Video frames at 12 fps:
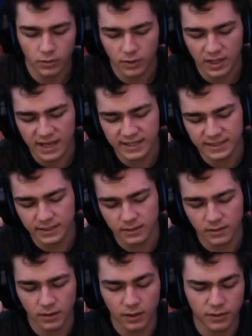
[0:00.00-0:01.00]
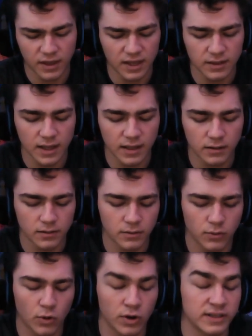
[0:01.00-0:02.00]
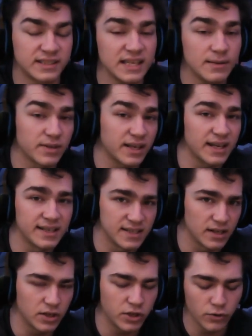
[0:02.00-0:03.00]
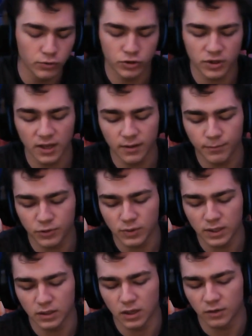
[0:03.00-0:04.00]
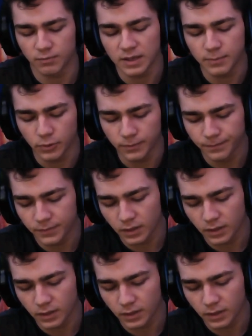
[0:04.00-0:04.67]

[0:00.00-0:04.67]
isn't a thing that... Or it seems like it isn't a huge thing between a lot of people.